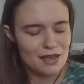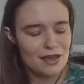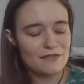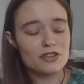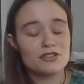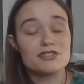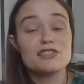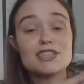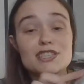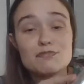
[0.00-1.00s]
if there's
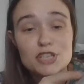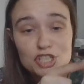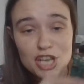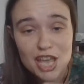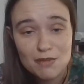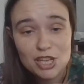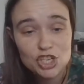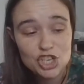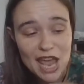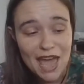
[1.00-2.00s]
this much
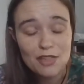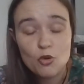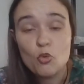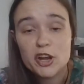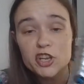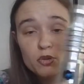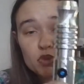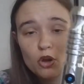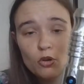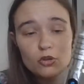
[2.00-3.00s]
damage at where you
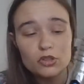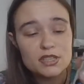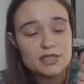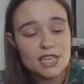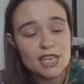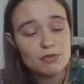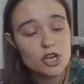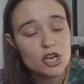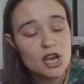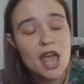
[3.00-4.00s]
would hold the saber,
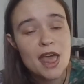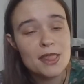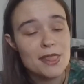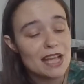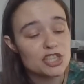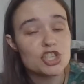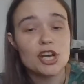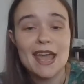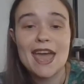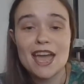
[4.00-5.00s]
that's your
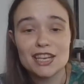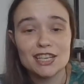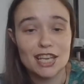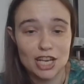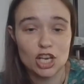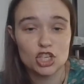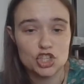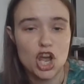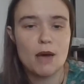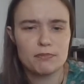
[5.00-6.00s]
hand getting
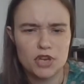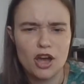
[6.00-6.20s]
chopped